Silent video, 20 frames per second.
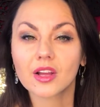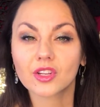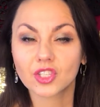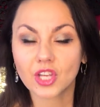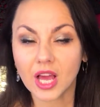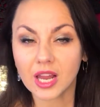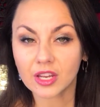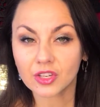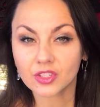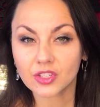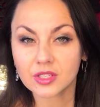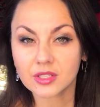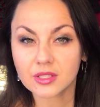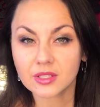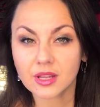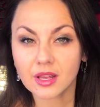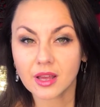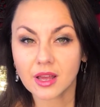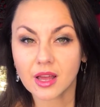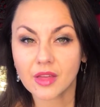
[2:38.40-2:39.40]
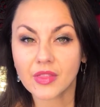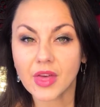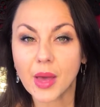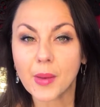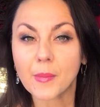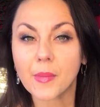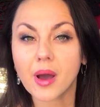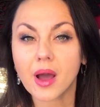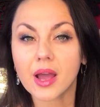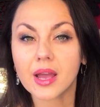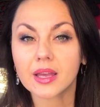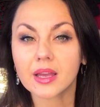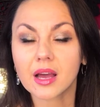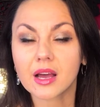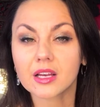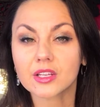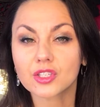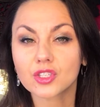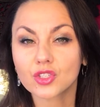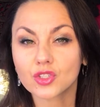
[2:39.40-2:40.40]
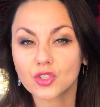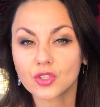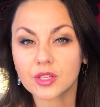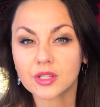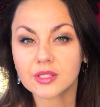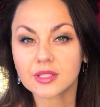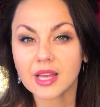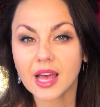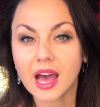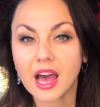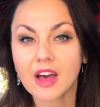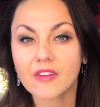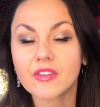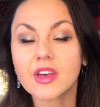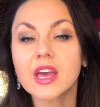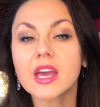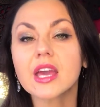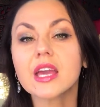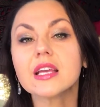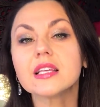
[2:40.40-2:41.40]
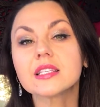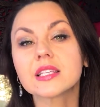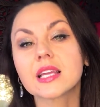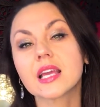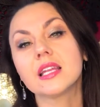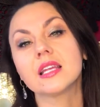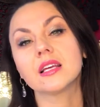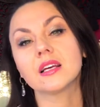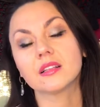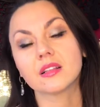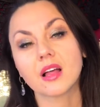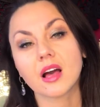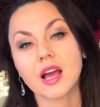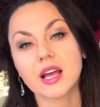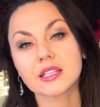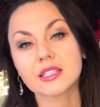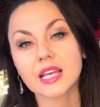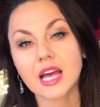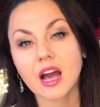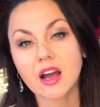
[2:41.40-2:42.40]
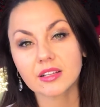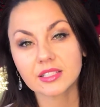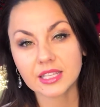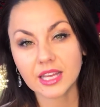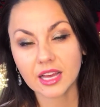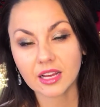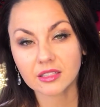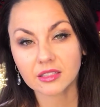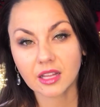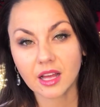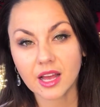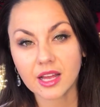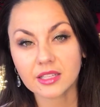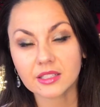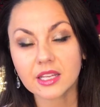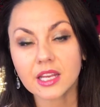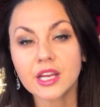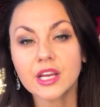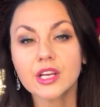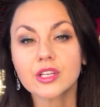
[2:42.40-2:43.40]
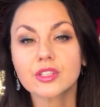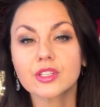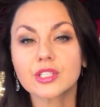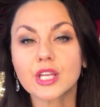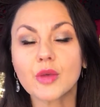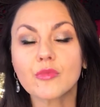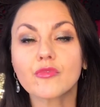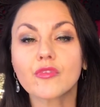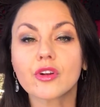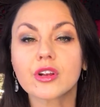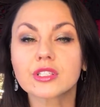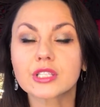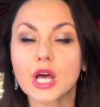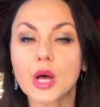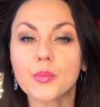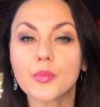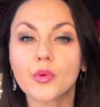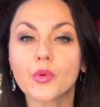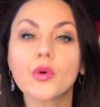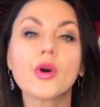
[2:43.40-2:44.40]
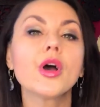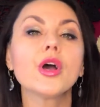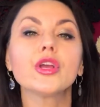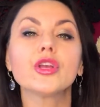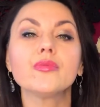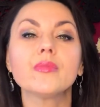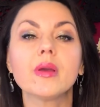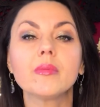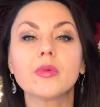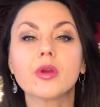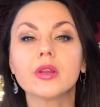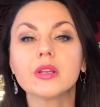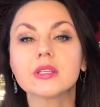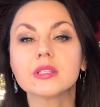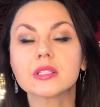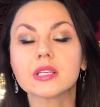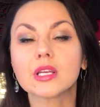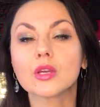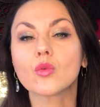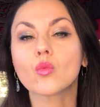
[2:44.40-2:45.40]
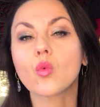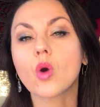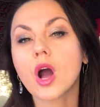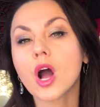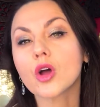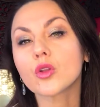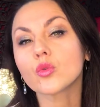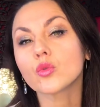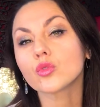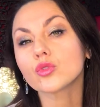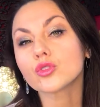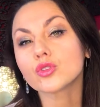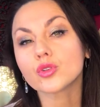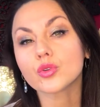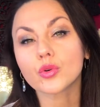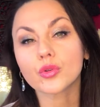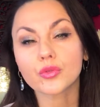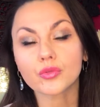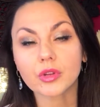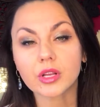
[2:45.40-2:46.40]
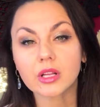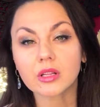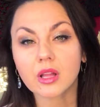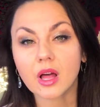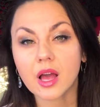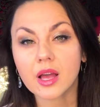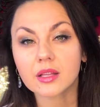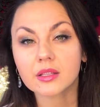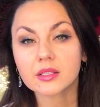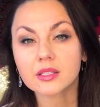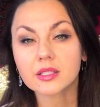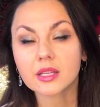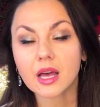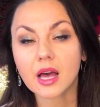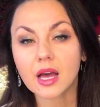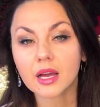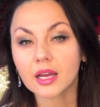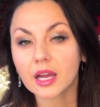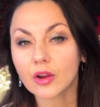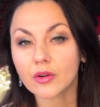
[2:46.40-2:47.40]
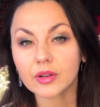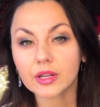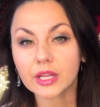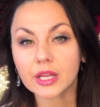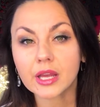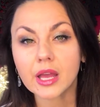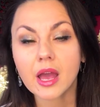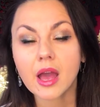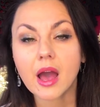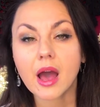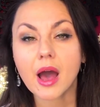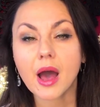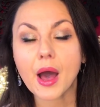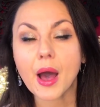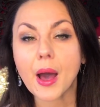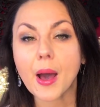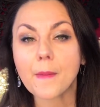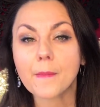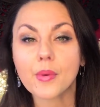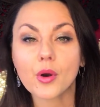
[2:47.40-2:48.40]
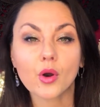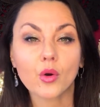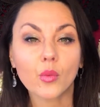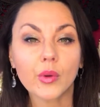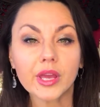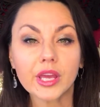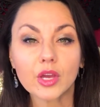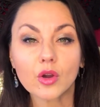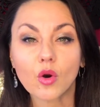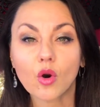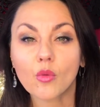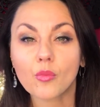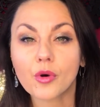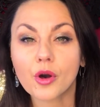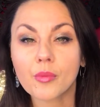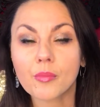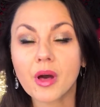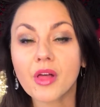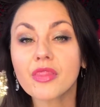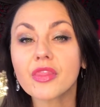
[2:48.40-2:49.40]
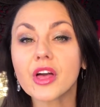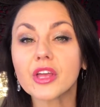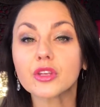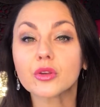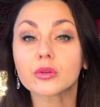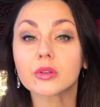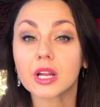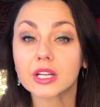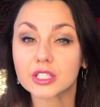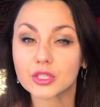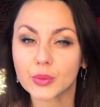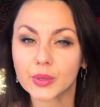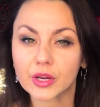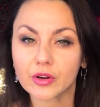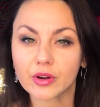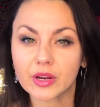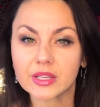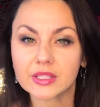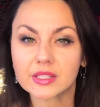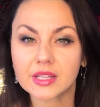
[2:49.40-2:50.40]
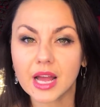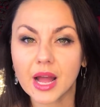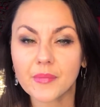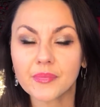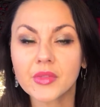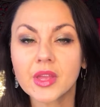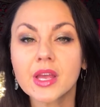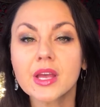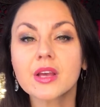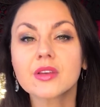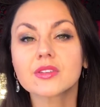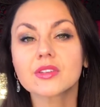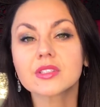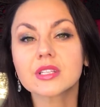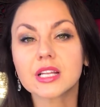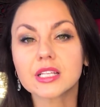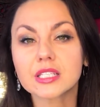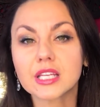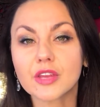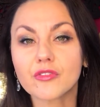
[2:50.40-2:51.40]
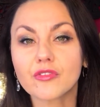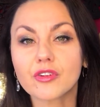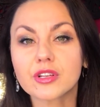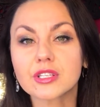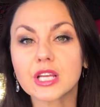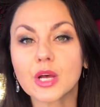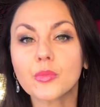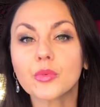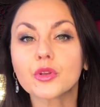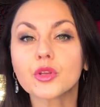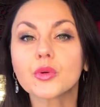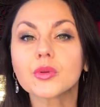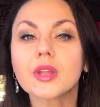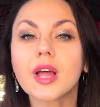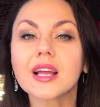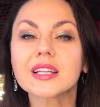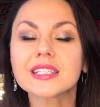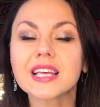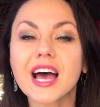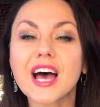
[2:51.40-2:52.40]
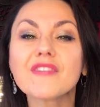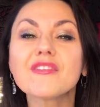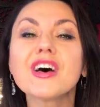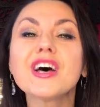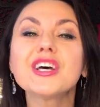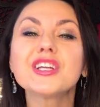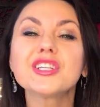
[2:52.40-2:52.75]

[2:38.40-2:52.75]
challenges that my students have is getting clients, how to get clients. So say for example, you may be only seeing 1 or 2 or 3 clients currently per week or per month, and you'd like to increase that. So let's say for example, you would like to have